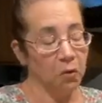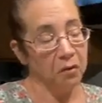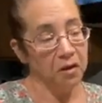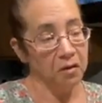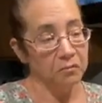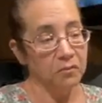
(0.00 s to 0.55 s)

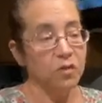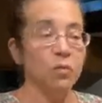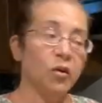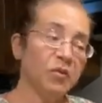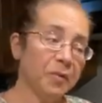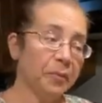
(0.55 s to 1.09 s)
cream,
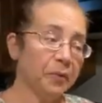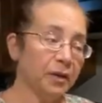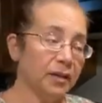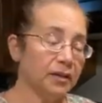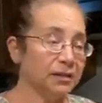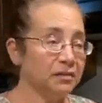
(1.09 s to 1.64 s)
smoked
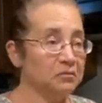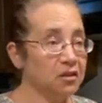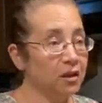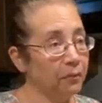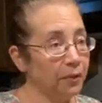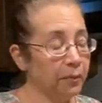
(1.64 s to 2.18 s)
paprika,
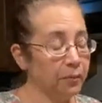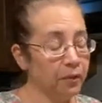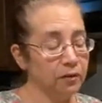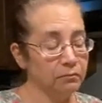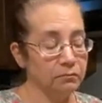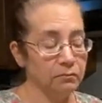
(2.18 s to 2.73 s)
salt,
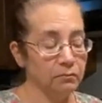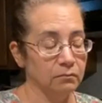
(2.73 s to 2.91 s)
pepper,